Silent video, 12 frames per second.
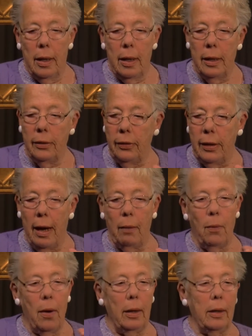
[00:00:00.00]
and start
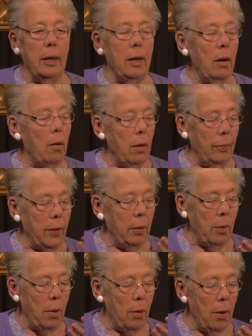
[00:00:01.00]
walking, and they
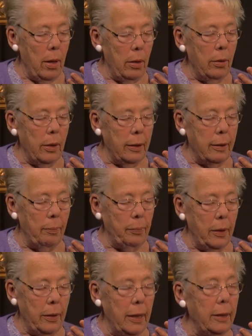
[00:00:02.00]
were all hooked up
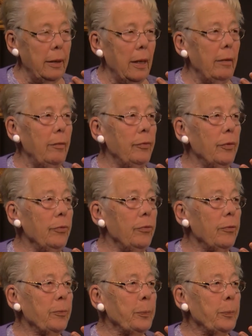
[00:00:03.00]
to their telephones.